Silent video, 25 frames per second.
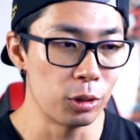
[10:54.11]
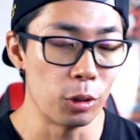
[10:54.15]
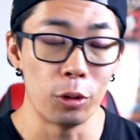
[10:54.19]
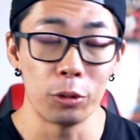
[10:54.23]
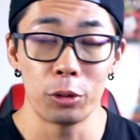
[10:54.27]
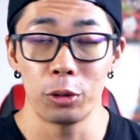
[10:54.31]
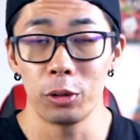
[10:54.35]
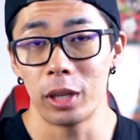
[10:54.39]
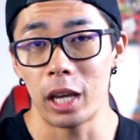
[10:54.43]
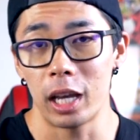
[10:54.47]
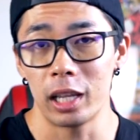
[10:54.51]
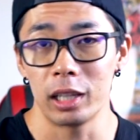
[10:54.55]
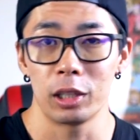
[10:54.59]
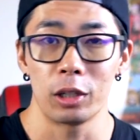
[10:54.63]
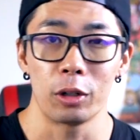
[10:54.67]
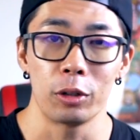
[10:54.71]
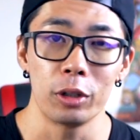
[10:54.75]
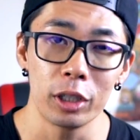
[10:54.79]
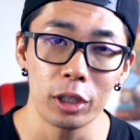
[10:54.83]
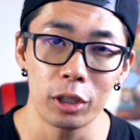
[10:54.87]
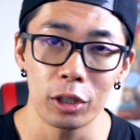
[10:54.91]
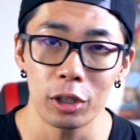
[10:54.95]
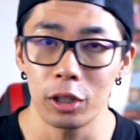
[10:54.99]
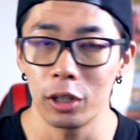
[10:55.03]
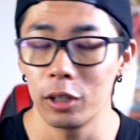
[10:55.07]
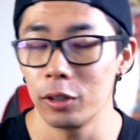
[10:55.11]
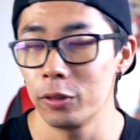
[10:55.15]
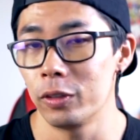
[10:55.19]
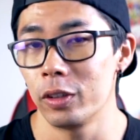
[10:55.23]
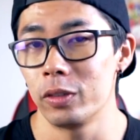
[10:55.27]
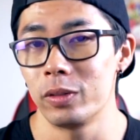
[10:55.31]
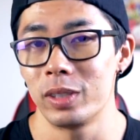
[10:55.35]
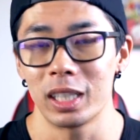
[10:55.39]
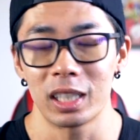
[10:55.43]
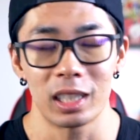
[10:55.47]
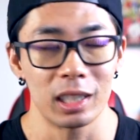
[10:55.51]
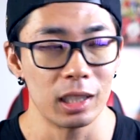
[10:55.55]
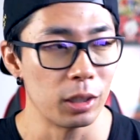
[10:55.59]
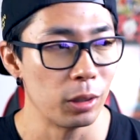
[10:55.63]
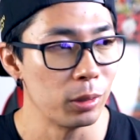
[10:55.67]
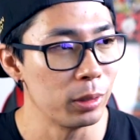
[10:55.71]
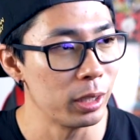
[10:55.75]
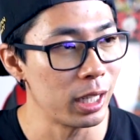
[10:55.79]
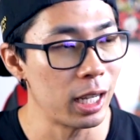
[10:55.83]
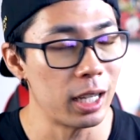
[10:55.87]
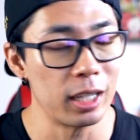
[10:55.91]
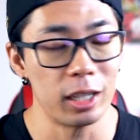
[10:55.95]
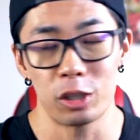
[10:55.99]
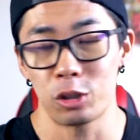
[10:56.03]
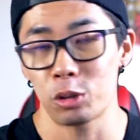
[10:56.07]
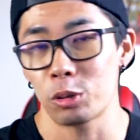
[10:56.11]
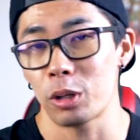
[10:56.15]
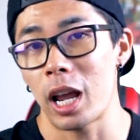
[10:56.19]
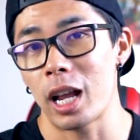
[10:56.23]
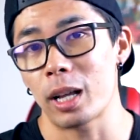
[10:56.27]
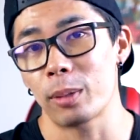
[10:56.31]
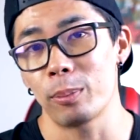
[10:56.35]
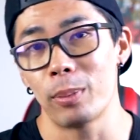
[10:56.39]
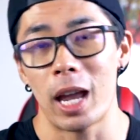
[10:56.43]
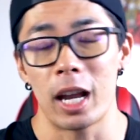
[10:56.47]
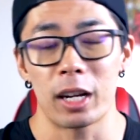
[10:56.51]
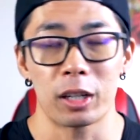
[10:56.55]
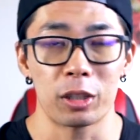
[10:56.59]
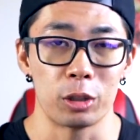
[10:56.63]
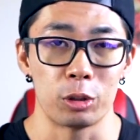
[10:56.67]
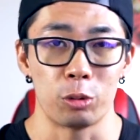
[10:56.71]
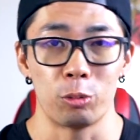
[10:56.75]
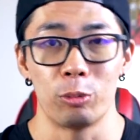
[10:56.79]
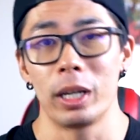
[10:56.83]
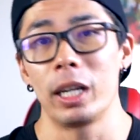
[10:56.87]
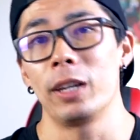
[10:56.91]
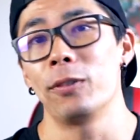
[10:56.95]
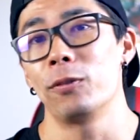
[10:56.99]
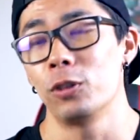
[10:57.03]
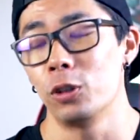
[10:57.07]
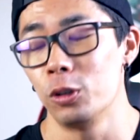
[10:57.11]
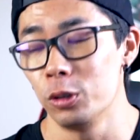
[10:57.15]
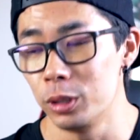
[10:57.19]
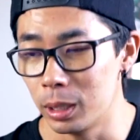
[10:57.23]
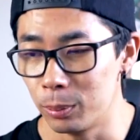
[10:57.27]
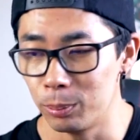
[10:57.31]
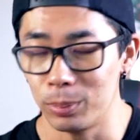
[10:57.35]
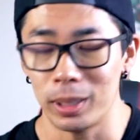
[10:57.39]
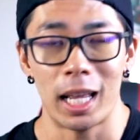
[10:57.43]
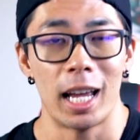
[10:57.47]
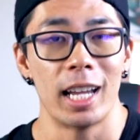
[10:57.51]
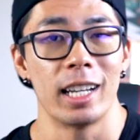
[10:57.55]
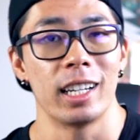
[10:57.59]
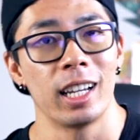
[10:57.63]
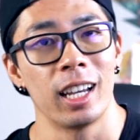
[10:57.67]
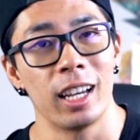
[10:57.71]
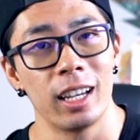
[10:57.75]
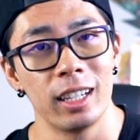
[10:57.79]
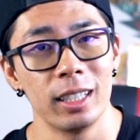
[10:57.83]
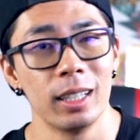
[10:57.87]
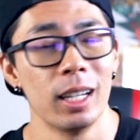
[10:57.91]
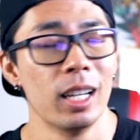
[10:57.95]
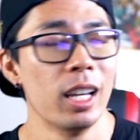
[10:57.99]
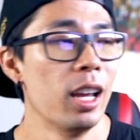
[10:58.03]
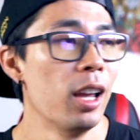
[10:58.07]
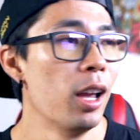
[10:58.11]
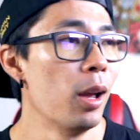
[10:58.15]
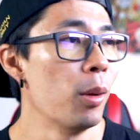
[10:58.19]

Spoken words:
go through that learning curve of just learning how to track macros, weigh foods, and plan ahead,